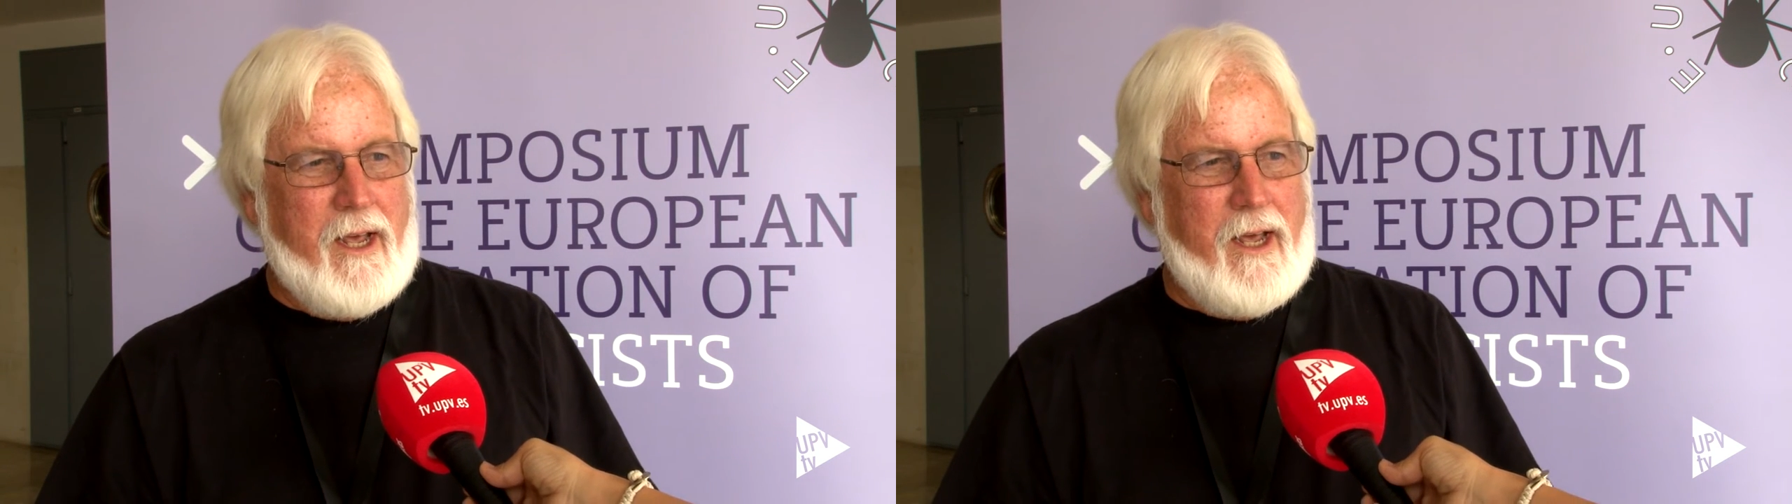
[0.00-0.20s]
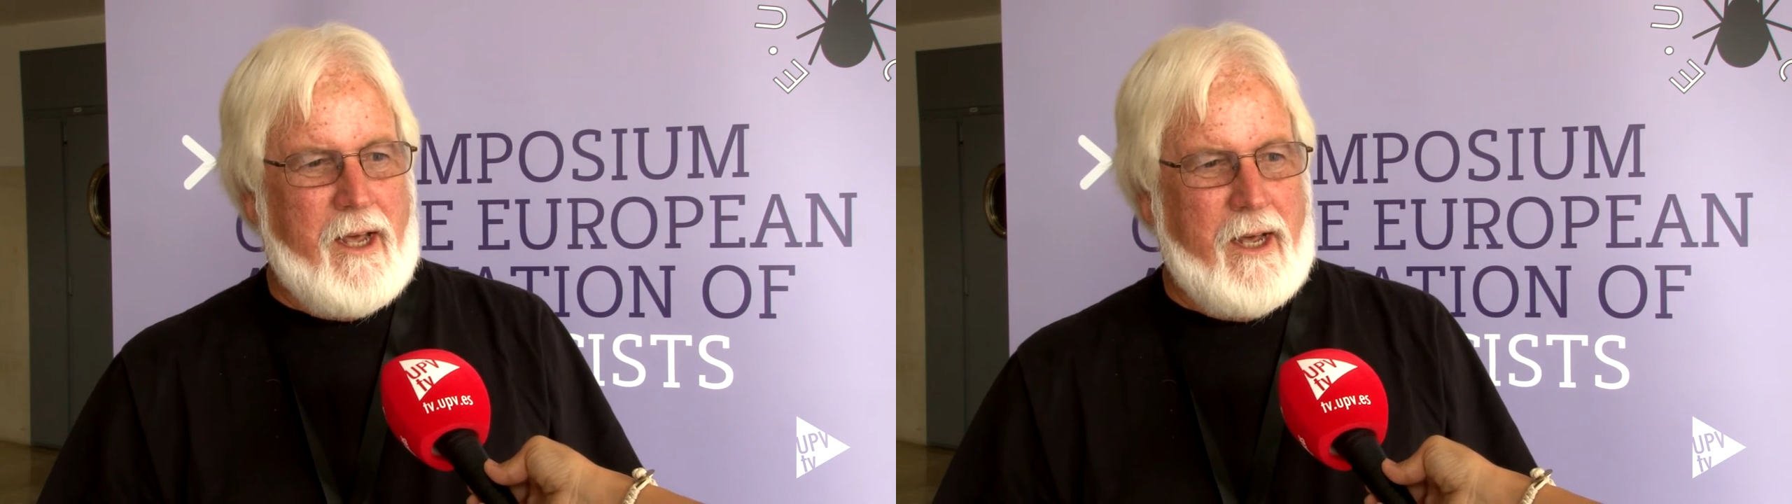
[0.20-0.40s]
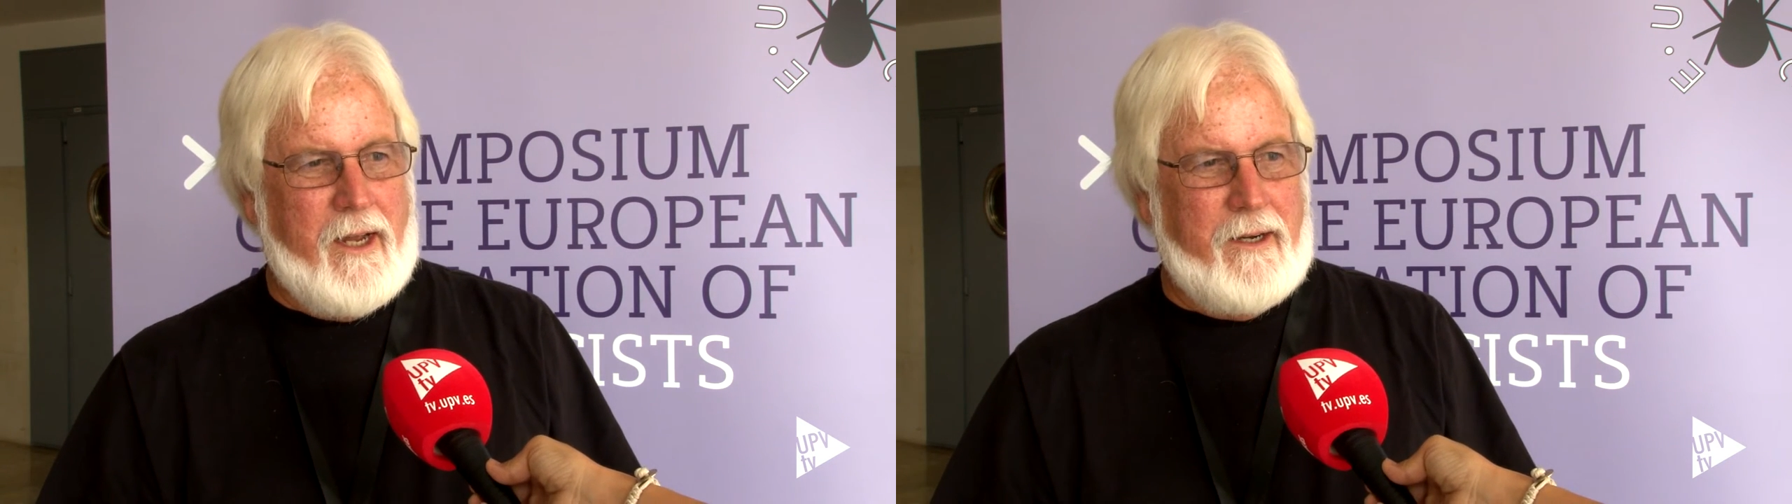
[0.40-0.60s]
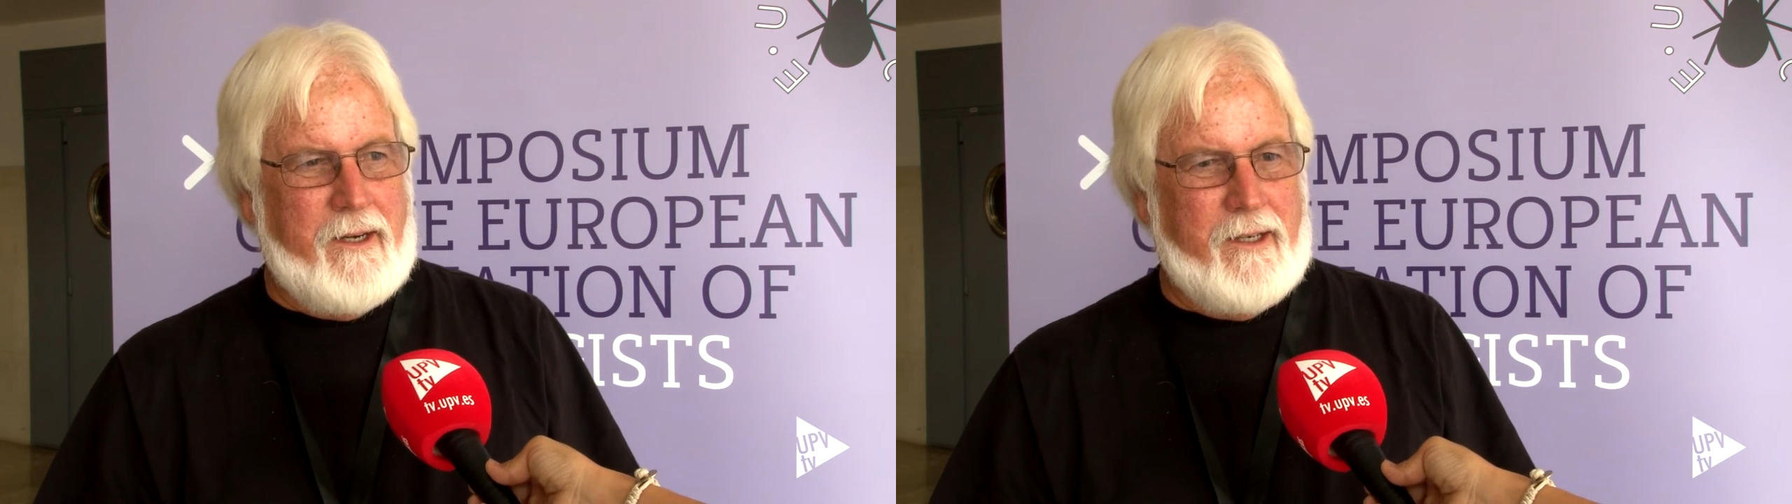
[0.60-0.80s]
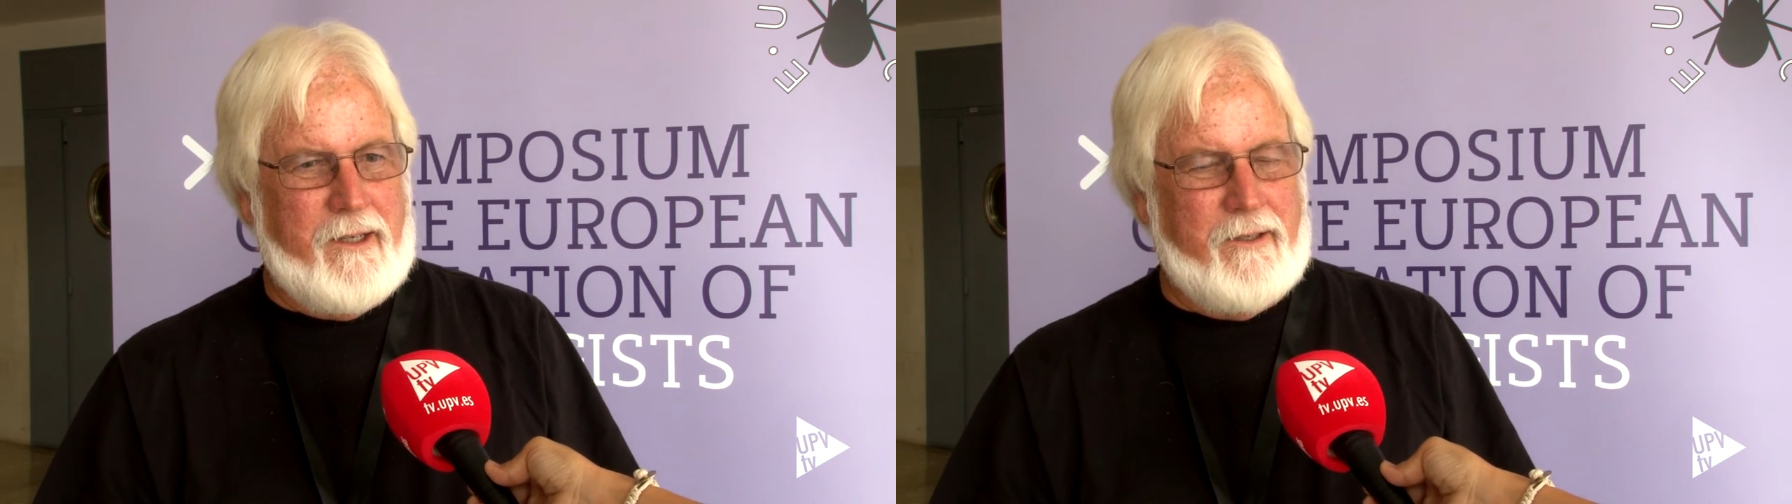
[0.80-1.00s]

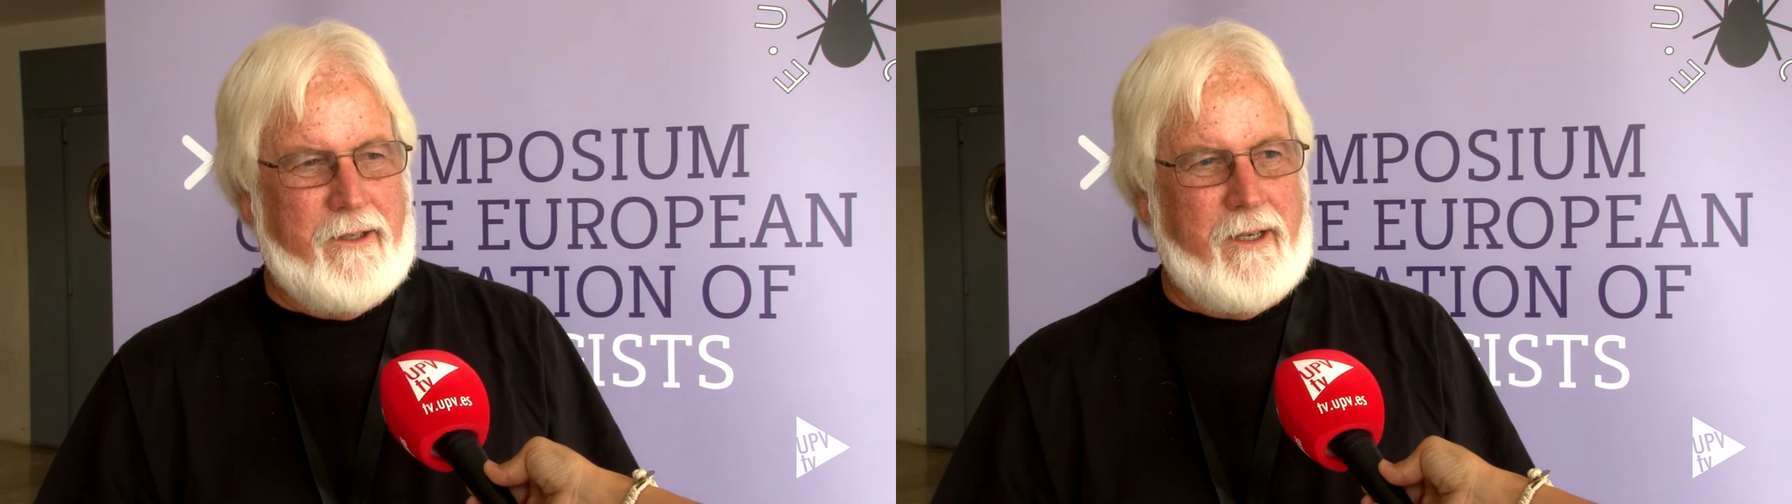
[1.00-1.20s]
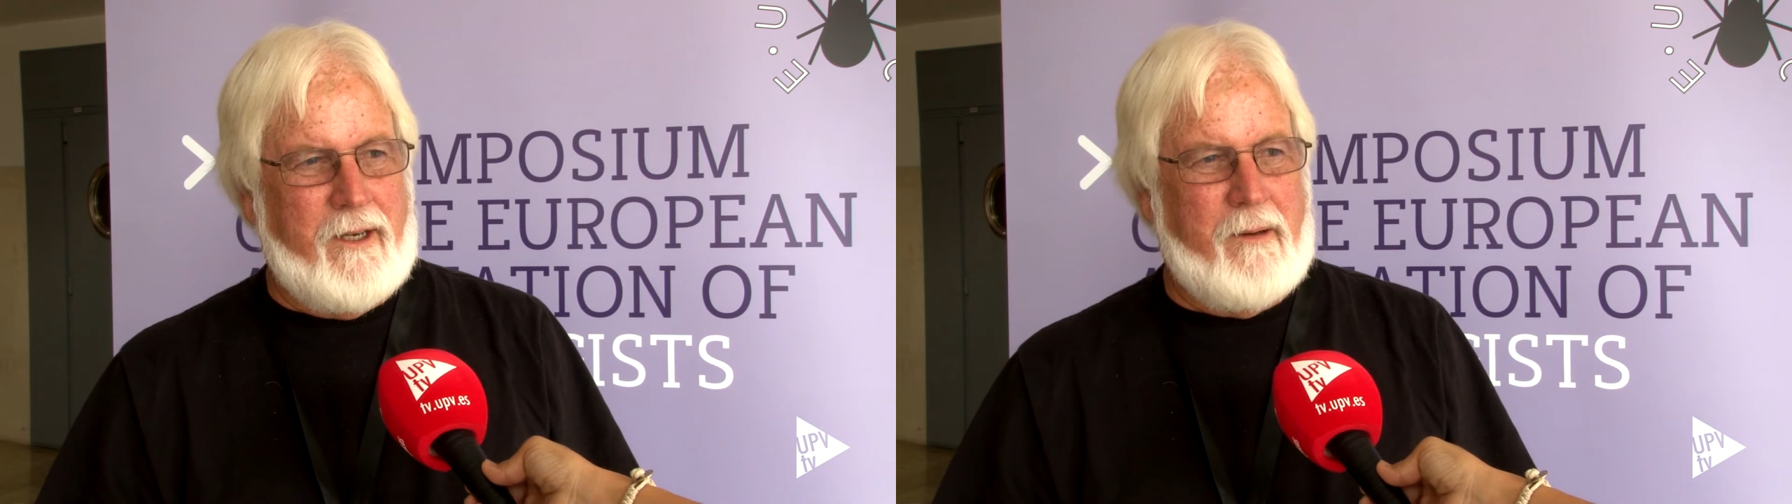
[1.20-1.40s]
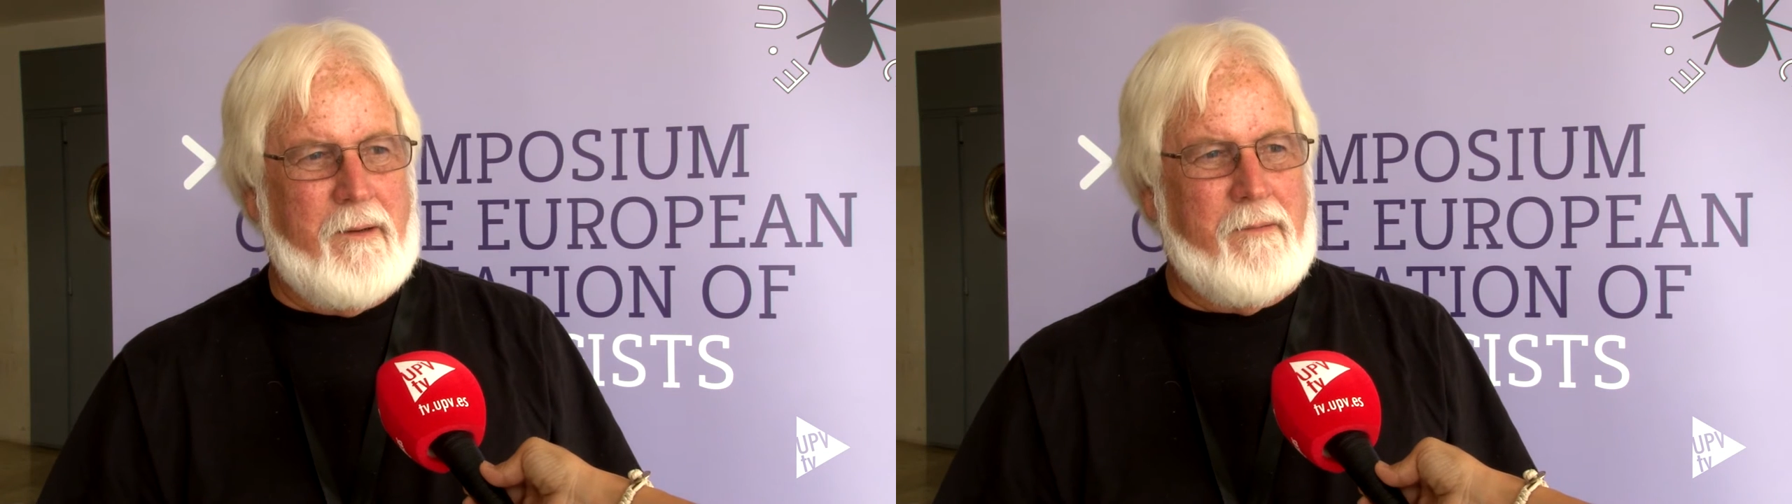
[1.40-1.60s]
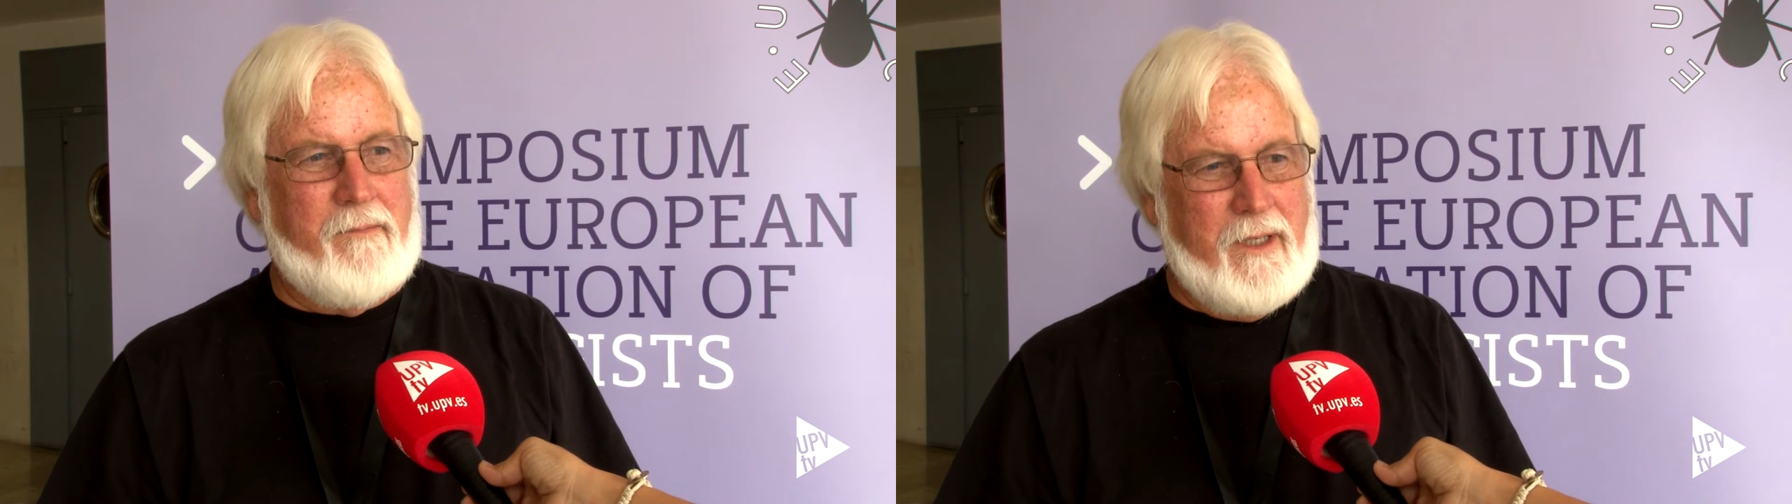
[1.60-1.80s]
And the